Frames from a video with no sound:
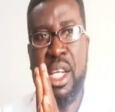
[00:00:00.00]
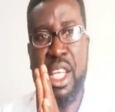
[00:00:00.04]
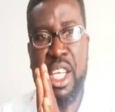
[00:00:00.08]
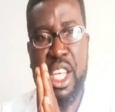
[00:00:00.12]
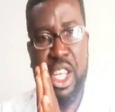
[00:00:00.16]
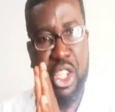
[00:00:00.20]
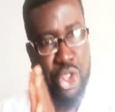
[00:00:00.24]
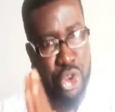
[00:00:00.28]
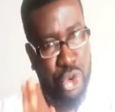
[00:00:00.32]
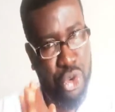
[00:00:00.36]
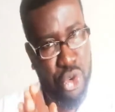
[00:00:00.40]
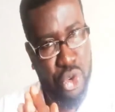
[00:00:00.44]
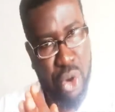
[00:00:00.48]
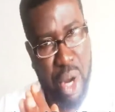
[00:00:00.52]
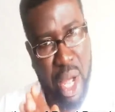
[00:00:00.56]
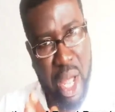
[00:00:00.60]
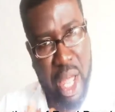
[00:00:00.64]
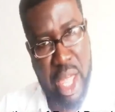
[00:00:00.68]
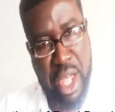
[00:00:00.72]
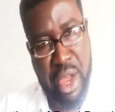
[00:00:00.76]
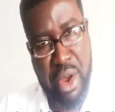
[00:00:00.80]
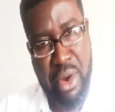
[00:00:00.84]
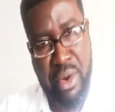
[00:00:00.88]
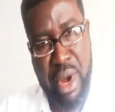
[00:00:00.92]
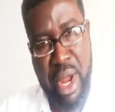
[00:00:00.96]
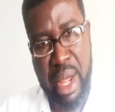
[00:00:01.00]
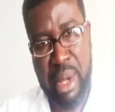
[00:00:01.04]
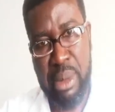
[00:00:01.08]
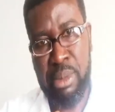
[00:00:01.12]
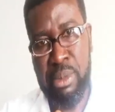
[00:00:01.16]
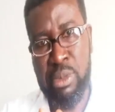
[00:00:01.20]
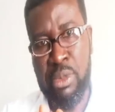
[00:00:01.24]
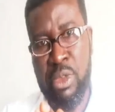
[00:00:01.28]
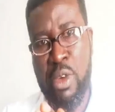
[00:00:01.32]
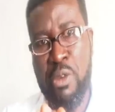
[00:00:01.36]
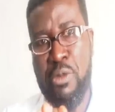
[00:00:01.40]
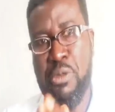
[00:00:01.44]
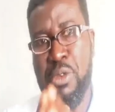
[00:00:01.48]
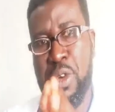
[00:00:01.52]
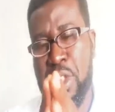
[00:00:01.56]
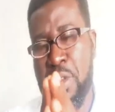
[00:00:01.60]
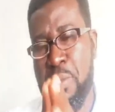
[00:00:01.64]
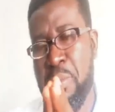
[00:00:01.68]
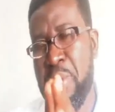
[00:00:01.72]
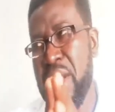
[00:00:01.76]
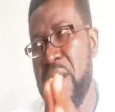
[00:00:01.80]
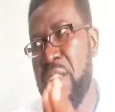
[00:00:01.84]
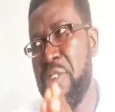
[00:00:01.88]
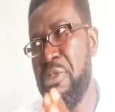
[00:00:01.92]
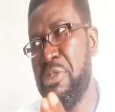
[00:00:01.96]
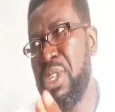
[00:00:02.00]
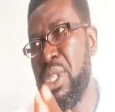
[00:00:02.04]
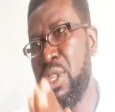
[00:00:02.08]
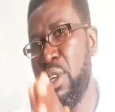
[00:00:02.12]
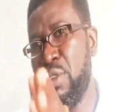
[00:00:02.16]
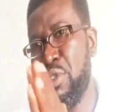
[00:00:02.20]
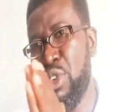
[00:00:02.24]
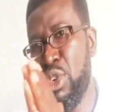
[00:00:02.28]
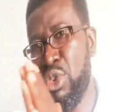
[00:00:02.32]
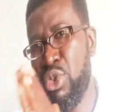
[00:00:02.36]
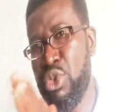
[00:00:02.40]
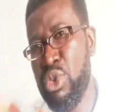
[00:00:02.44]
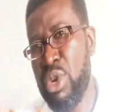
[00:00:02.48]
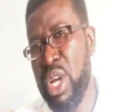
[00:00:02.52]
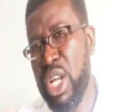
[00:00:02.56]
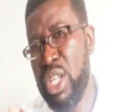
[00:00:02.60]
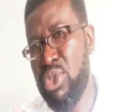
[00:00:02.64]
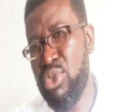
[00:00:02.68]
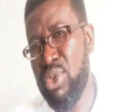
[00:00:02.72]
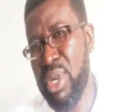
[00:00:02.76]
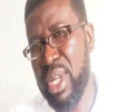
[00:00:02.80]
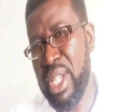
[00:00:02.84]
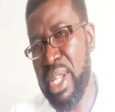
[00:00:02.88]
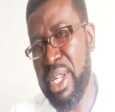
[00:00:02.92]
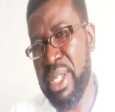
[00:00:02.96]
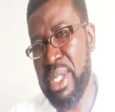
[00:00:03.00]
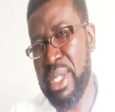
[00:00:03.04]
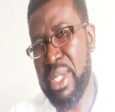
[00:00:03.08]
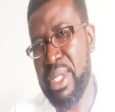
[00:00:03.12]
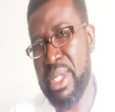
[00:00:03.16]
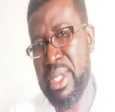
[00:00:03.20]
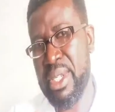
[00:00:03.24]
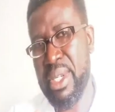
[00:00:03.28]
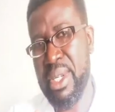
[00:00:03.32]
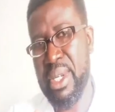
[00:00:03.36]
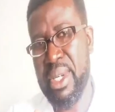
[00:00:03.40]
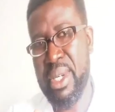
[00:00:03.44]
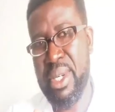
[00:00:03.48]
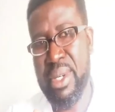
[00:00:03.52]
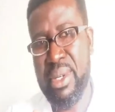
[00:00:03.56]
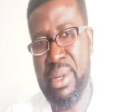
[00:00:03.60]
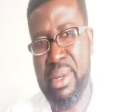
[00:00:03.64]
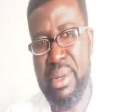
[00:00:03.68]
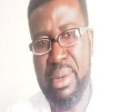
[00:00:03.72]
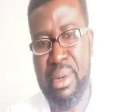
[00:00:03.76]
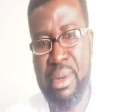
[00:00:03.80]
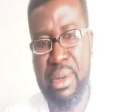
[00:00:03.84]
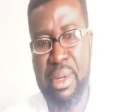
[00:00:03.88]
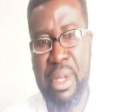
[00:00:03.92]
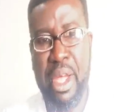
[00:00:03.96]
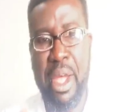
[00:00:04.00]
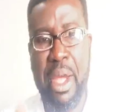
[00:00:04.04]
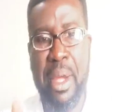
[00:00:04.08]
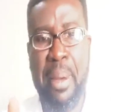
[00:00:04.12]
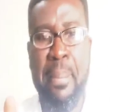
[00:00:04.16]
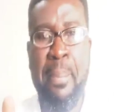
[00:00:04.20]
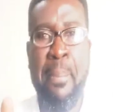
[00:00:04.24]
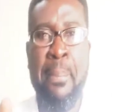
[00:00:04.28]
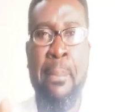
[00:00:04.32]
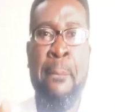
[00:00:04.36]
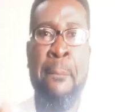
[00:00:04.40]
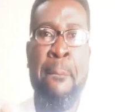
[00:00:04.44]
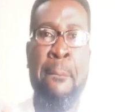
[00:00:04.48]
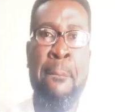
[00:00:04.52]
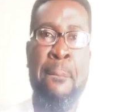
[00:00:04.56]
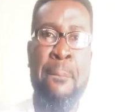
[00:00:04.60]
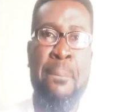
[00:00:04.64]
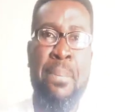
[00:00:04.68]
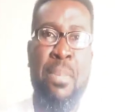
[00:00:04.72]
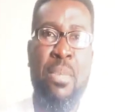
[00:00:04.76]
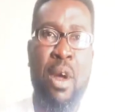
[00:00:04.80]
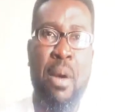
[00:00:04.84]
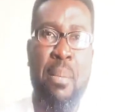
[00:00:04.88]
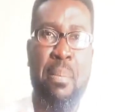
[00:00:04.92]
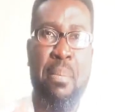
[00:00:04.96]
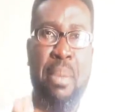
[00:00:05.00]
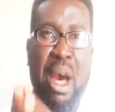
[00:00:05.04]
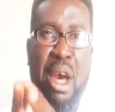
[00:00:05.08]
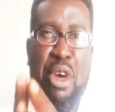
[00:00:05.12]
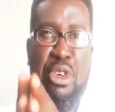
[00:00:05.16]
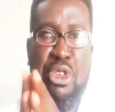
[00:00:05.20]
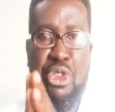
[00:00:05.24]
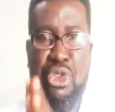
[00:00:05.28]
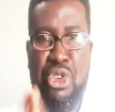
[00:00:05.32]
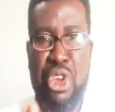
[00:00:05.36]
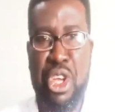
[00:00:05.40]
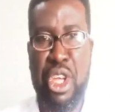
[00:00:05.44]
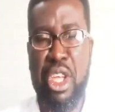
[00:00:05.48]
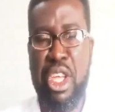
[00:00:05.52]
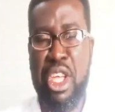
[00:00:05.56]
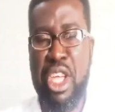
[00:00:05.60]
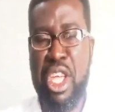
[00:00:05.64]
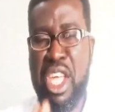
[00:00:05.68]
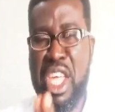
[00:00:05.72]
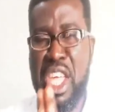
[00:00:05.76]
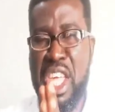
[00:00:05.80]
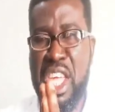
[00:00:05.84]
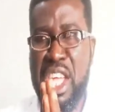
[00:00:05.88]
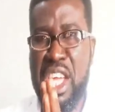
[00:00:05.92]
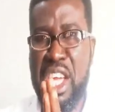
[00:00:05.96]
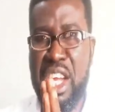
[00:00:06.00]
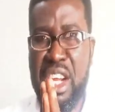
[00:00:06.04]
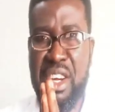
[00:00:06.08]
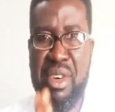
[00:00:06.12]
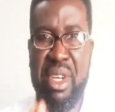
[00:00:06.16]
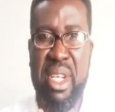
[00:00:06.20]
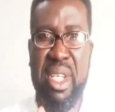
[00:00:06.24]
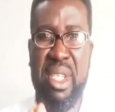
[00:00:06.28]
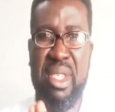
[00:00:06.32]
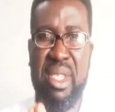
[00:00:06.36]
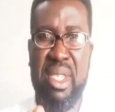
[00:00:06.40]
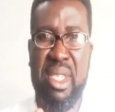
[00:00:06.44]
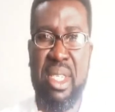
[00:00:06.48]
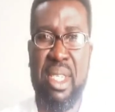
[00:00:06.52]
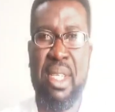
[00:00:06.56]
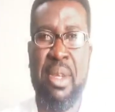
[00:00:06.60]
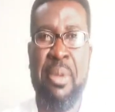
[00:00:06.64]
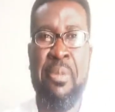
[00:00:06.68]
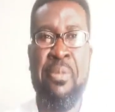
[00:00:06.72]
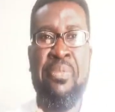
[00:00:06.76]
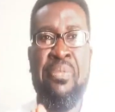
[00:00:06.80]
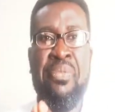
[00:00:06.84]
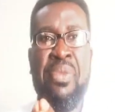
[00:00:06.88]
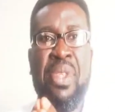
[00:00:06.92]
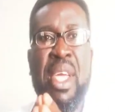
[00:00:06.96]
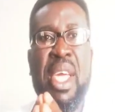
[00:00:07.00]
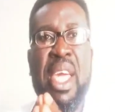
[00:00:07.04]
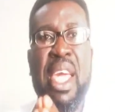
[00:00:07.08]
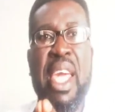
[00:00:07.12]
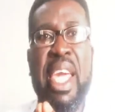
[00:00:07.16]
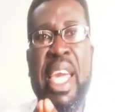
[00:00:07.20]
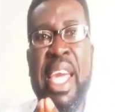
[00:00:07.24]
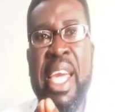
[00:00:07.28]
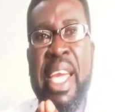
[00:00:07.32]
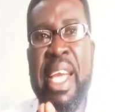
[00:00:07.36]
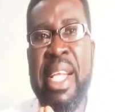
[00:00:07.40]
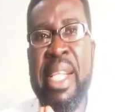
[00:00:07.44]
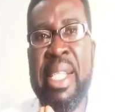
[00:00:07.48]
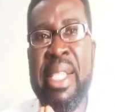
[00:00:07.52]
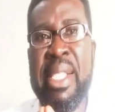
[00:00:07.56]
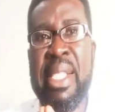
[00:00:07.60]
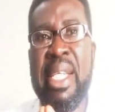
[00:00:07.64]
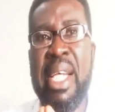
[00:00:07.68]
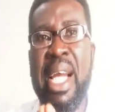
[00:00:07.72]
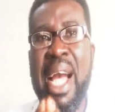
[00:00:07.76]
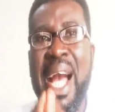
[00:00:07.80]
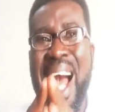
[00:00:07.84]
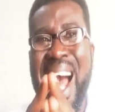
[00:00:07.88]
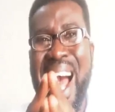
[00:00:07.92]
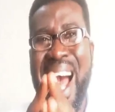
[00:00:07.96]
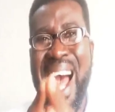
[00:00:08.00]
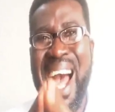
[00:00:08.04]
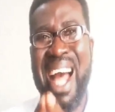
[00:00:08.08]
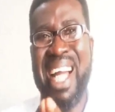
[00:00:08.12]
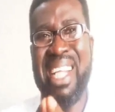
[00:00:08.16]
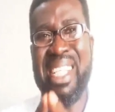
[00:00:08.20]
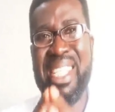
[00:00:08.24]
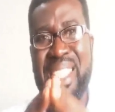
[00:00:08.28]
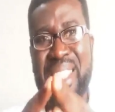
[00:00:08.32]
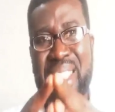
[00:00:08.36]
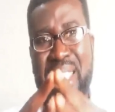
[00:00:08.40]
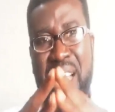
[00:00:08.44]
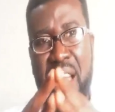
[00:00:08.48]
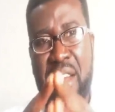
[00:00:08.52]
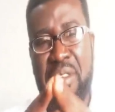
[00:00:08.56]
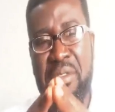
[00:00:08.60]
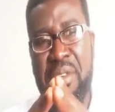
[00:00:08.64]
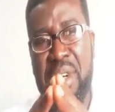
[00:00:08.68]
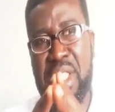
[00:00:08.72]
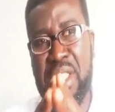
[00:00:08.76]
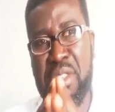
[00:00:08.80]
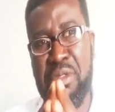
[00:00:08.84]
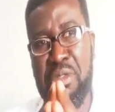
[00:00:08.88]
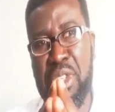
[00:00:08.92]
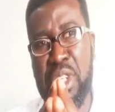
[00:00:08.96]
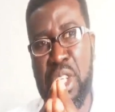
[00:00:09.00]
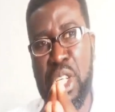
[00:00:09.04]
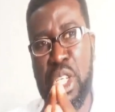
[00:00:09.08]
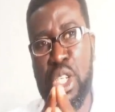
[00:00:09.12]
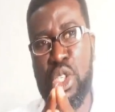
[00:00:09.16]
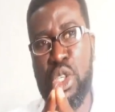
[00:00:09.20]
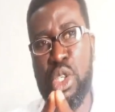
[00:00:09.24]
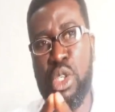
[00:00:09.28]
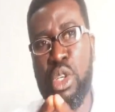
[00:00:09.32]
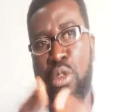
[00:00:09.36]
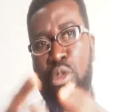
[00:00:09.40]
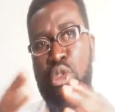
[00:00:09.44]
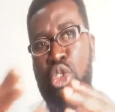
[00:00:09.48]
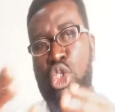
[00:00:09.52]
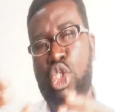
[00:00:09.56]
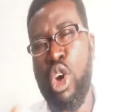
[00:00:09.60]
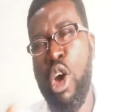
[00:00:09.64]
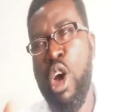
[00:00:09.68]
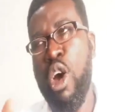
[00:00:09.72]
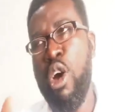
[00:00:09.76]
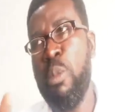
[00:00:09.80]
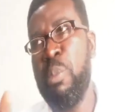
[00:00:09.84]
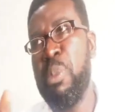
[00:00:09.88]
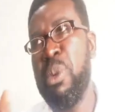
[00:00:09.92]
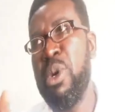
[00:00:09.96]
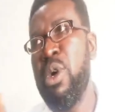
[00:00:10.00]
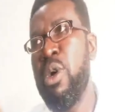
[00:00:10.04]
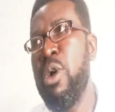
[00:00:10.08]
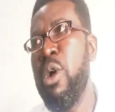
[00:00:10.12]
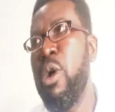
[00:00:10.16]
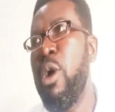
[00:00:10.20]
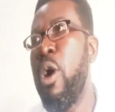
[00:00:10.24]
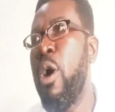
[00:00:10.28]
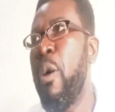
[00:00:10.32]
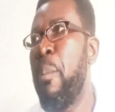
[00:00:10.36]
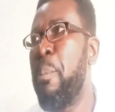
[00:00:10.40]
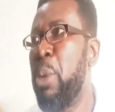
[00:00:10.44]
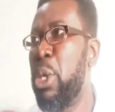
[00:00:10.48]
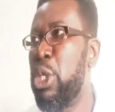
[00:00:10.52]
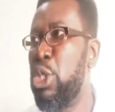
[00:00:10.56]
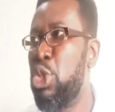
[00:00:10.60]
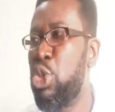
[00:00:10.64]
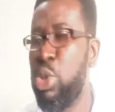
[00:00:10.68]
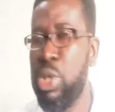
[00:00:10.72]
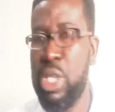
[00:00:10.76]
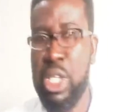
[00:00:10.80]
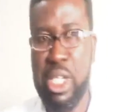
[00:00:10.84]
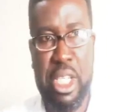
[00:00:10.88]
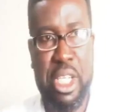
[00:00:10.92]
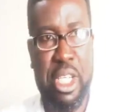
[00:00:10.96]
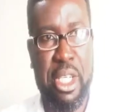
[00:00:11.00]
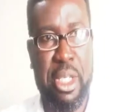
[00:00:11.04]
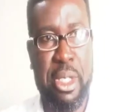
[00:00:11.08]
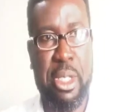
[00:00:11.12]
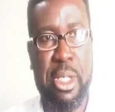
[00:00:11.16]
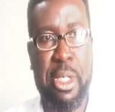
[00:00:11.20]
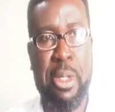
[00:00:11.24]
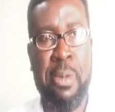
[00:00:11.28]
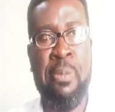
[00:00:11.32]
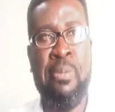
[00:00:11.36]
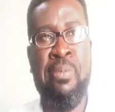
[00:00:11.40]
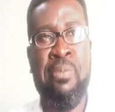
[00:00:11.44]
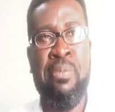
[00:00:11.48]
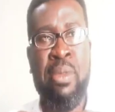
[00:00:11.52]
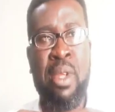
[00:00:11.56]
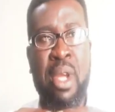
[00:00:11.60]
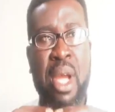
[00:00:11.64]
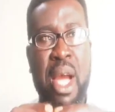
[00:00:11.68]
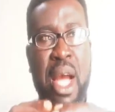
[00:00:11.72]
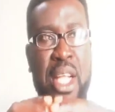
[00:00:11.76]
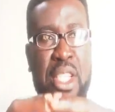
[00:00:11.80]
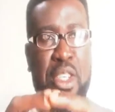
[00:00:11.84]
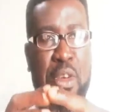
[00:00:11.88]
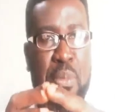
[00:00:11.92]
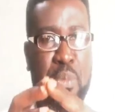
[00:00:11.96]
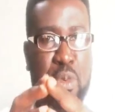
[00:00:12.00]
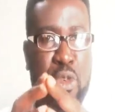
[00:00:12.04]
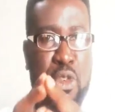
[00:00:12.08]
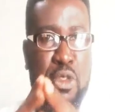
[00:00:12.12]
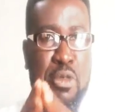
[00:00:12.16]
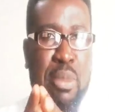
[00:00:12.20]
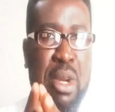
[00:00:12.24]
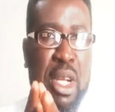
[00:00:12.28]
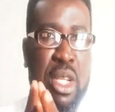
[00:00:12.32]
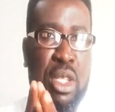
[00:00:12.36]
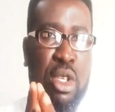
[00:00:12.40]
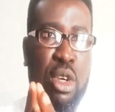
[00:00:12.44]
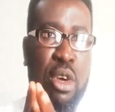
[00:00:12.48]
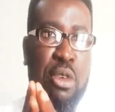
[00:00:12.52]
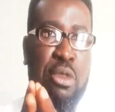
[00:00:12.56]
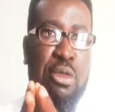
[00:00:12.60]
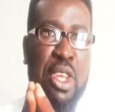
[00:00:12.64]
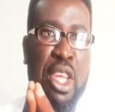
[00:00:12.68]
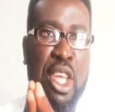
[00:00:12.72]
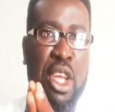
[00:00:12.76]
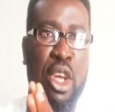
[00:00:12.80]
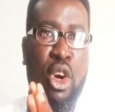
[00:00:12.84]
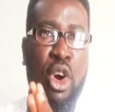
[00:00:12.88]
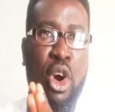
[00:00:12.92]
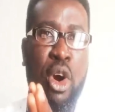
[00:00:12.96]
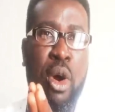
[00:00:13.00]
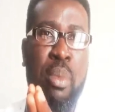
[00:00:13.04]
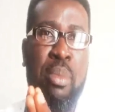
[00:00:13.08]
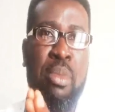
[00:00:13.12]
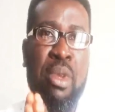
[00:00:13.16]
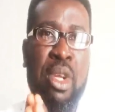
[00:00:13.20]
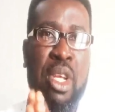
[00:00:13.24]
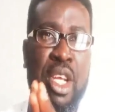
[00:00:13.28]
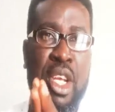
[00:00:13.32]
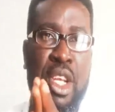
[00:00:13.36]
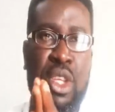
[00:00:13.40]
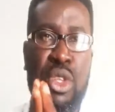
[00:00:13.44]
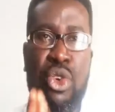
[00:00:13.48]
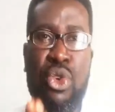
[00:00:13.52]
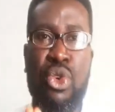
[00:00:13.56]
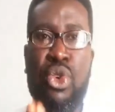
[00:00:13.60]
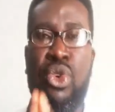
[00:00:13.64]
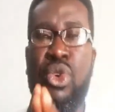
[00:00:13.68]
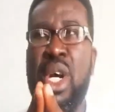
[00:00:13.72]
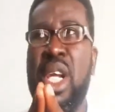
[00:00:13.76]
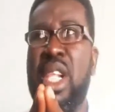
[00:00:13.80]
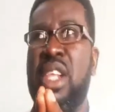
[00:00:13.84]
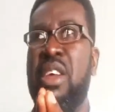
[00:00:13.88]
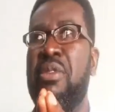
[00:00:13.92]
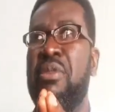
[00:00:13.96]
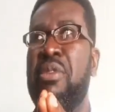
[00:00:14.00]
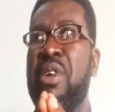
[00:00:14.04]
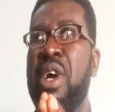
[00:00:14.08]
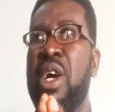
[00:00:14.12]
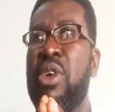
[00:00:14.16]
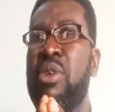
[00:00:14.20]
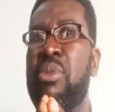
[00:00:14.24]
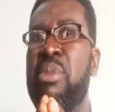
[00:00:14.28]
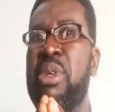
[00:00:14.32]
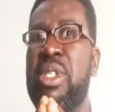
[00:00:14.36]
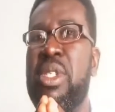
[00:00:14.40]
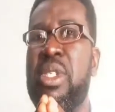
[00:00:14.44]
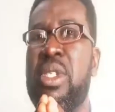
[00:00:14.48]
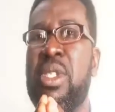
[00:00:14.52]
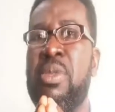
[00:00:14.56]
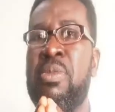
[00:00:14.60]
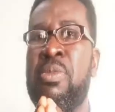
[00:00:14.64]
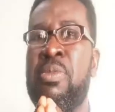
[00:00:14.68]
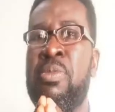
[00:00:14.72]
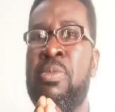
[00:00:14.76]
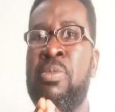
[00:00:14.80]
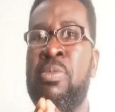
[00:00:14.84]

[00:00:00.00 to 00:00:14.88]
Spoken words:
in the rural area for the benefit of the rural dwellers. Okay. Number three, increase in and diversification of job opportunities and improvement of income in the rural environment.